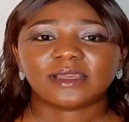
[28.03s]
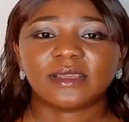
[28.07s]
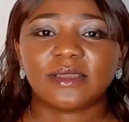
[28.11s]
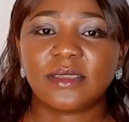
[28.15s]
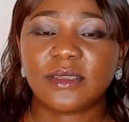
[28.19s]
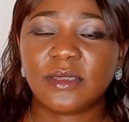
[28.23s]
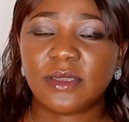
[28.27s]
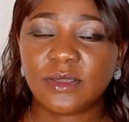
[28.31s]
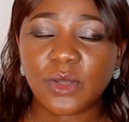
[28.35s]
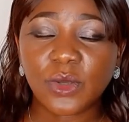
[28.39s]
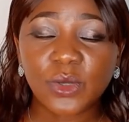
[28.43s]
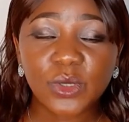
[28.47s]

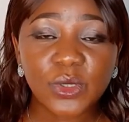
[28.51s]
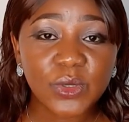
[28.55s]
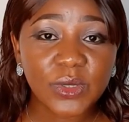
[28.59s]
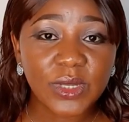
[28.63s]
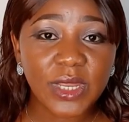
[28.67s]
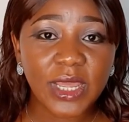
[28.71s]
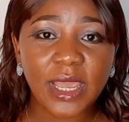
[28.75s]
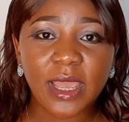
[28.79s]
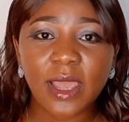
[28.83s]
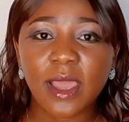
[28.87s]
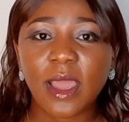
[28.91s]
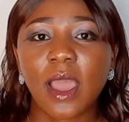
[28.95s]
So
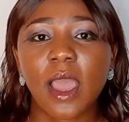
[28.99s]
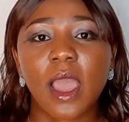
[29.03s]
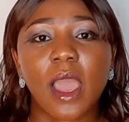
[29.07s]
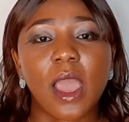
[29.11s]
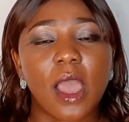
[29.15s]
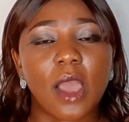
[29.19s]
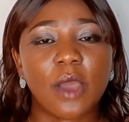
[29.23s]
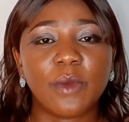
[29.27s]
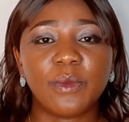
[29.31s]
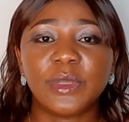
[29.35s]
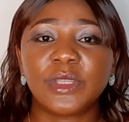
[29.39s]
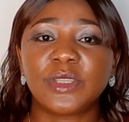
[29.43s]
today
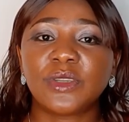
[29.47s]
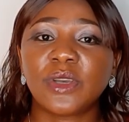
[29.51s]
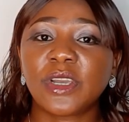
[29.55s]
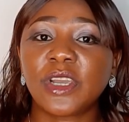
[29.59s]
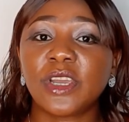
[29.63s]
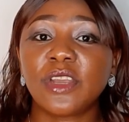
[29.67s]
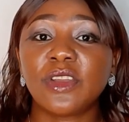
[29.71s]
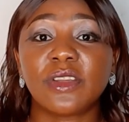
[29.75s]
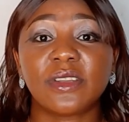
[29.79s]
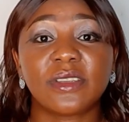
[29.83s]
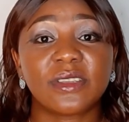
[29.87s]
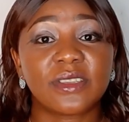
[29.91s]
I'll be
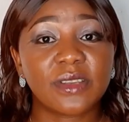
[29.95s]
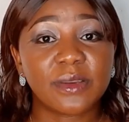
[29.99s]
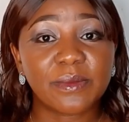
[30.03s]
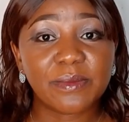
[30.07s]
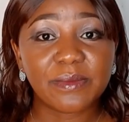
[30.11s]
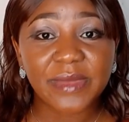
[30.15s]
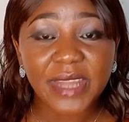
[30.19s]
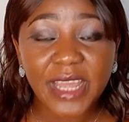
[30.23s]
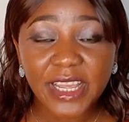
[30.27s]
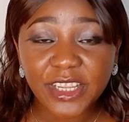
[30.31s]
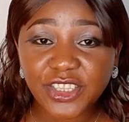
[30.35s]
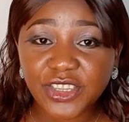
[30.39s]
talking on
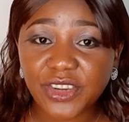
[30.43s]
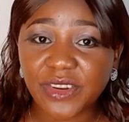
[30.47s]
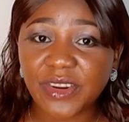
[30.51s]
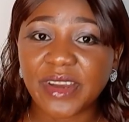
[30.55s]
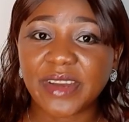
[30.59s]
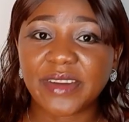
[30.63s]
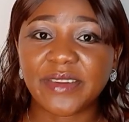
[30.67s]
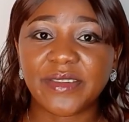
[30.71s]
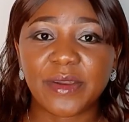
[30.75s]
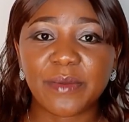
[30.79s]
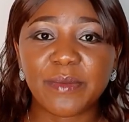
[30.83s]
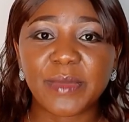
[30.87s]
some
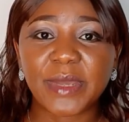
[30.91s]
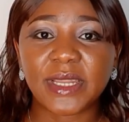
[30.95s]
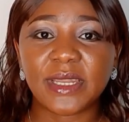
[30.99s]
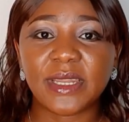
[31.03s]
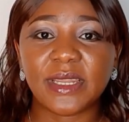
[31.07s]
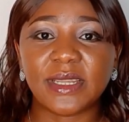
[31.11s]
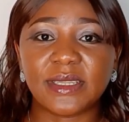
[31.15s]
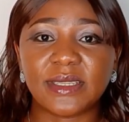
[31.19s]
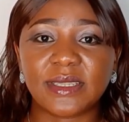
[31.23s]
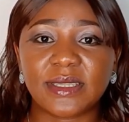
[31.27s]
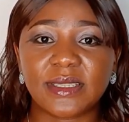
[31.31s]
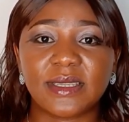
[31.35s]
natural
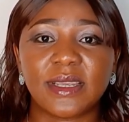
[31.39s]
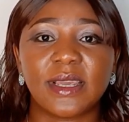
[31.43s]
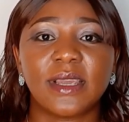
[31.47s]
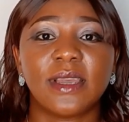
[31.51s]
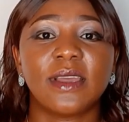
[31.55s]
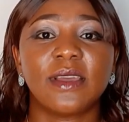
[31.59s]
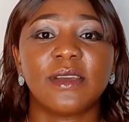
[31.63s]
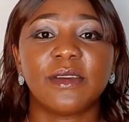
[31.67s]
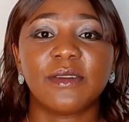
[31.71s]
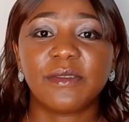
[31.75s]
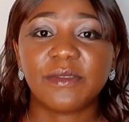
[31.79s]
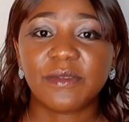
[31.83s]
remedies
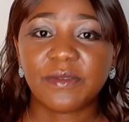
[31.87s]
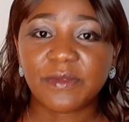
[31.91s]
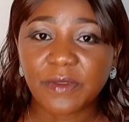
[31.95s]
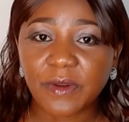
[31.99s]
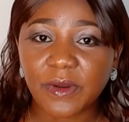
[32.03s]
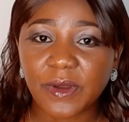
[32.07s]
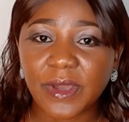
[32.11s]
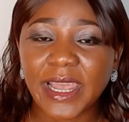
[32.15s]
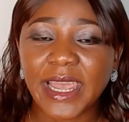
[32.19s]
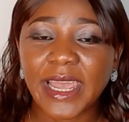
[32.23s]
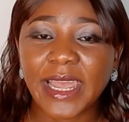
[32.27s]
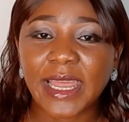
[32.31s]

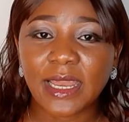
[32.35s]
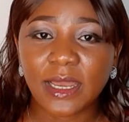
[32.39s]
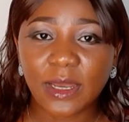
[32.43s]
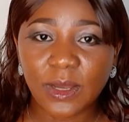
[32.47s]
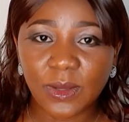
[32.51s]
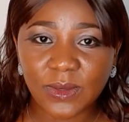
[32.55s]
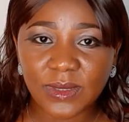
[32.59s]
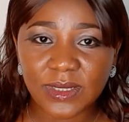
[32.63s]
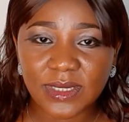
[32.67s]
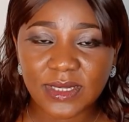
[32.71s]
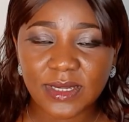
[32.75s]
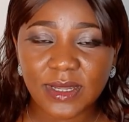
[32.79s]
for hair
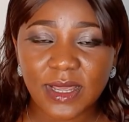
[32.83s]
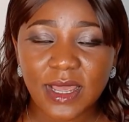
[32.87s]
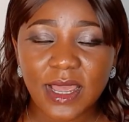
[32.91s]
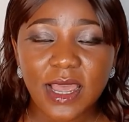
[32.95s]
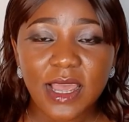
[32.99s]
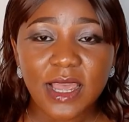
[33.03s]
loss.